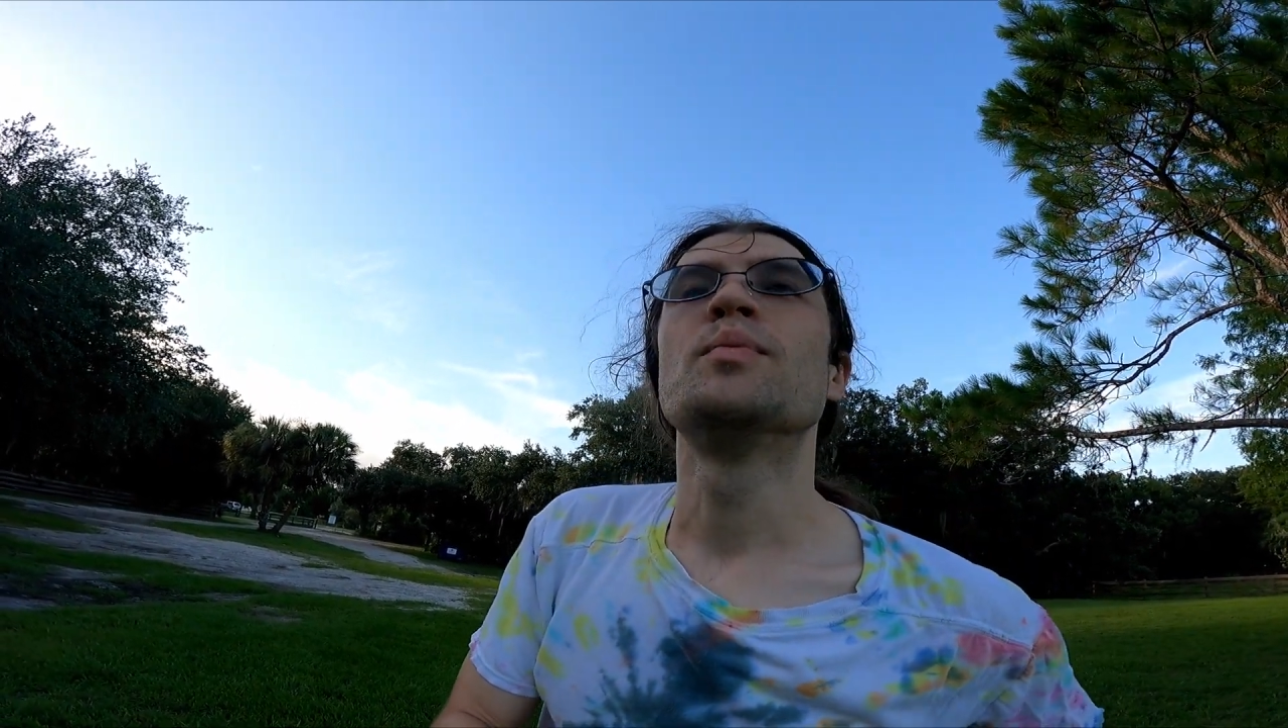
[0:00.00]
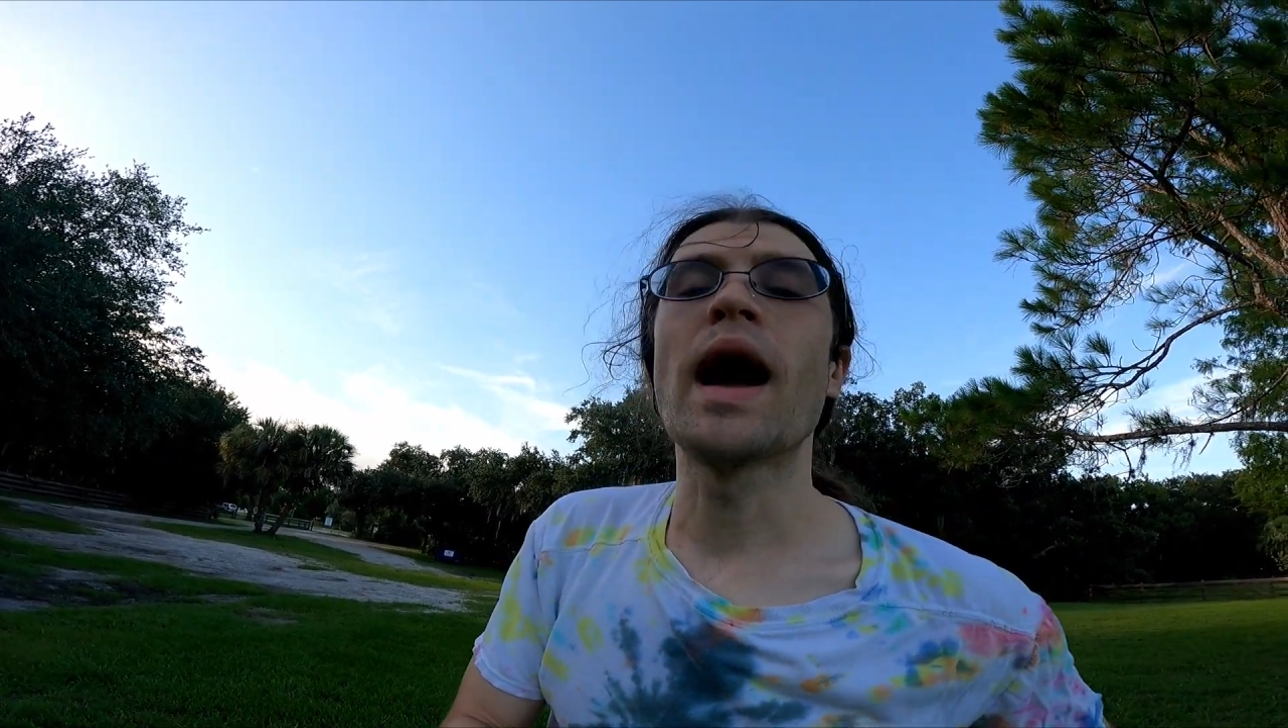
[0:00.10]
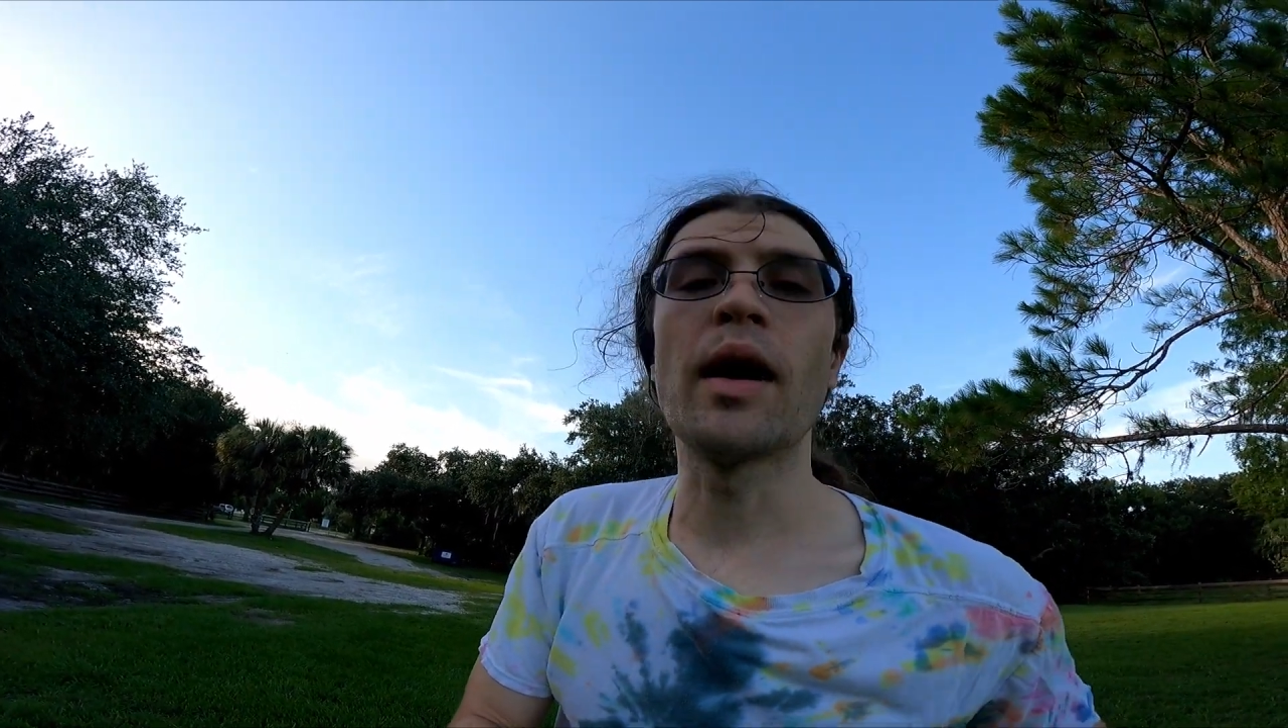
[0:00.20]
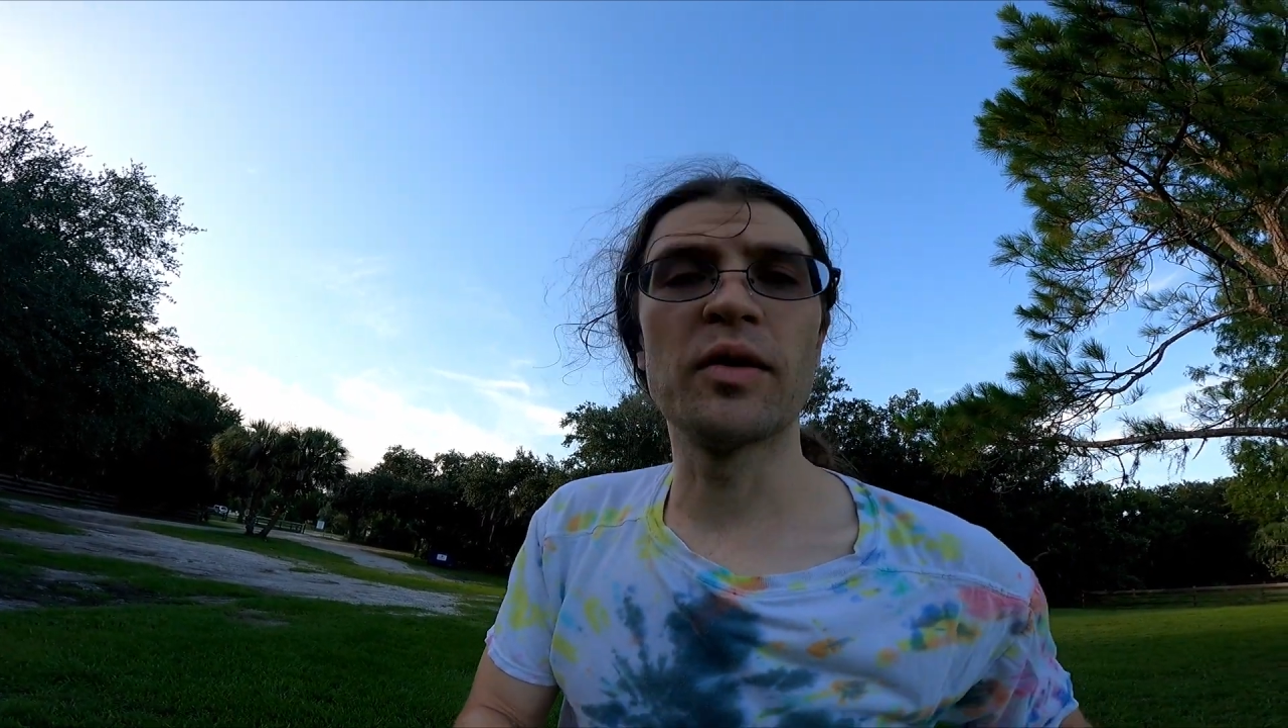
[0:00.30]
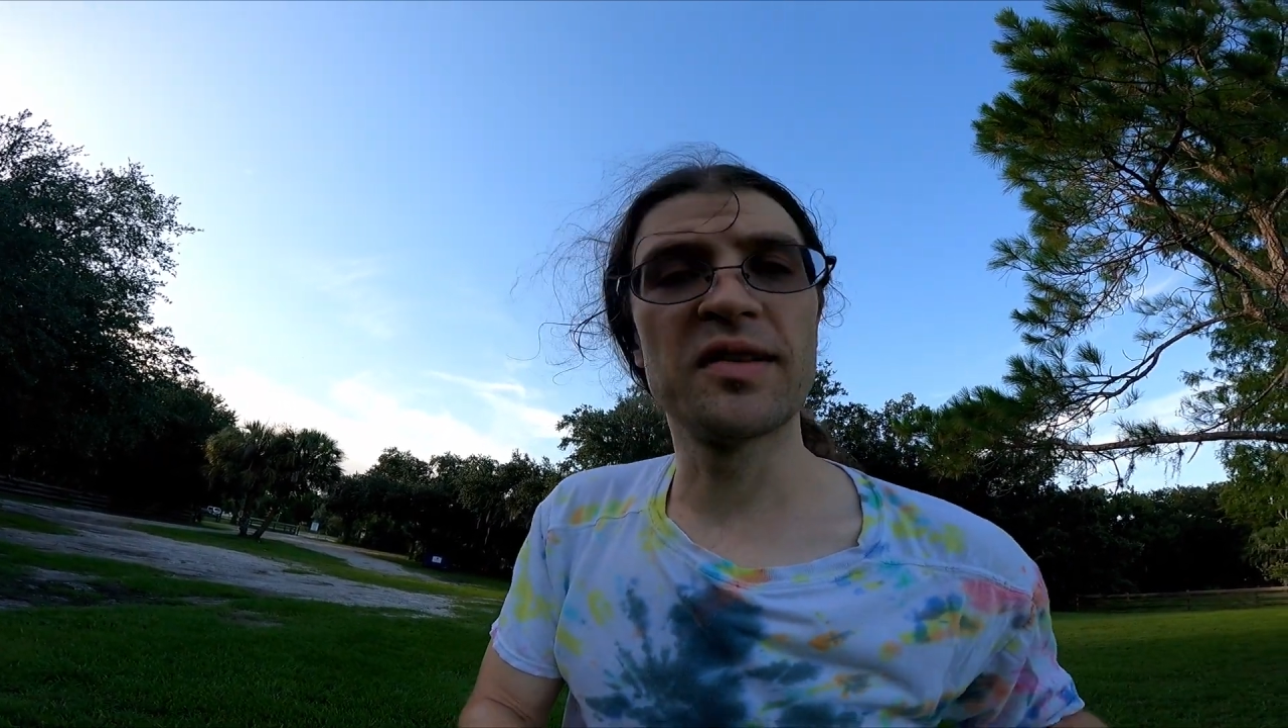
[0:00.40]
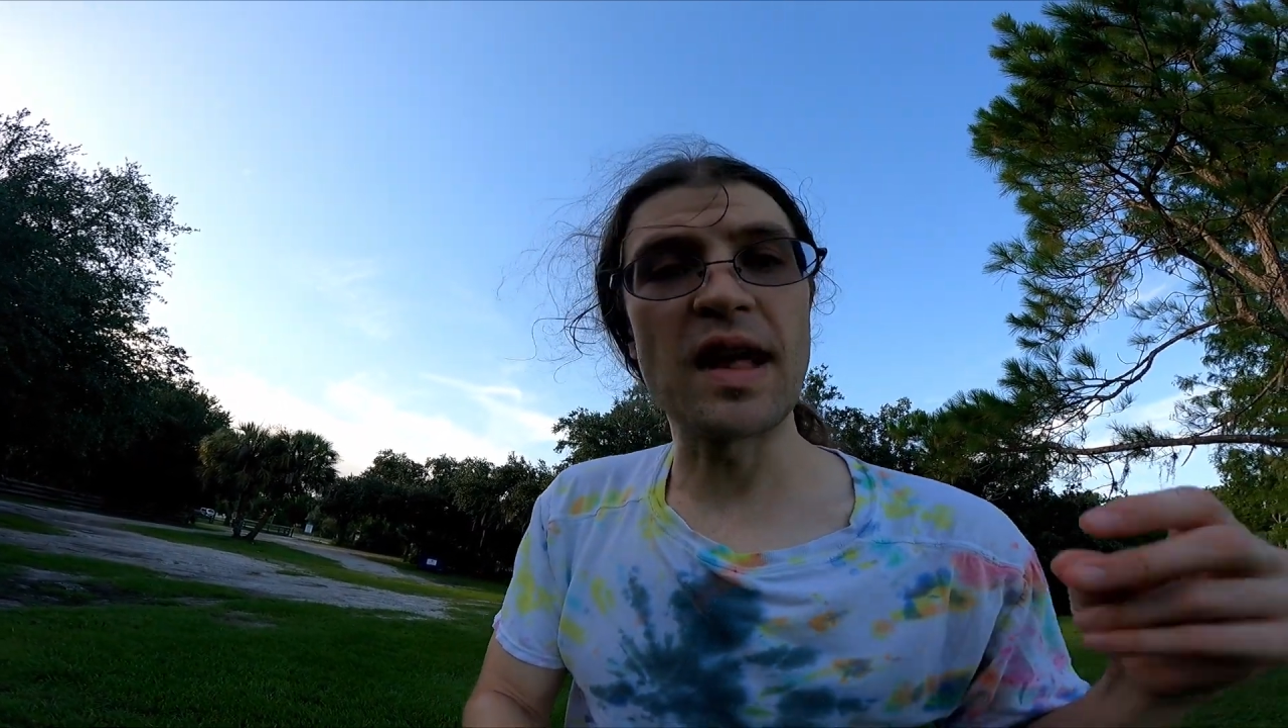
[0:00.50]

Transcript: powers